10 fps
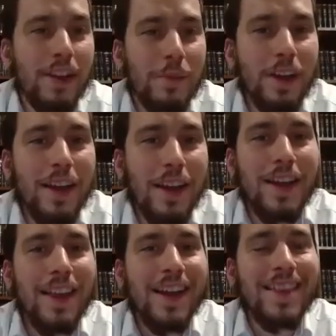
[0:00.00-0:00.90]
sorry?
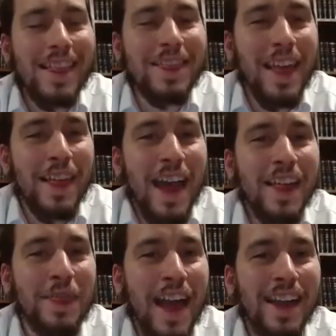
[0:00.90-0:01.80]

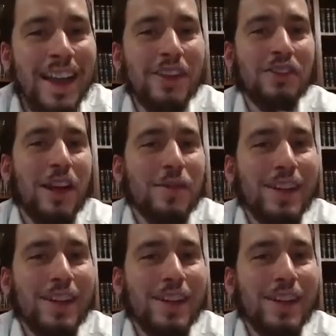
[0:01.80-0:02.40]
Exactly. I had a Kiddush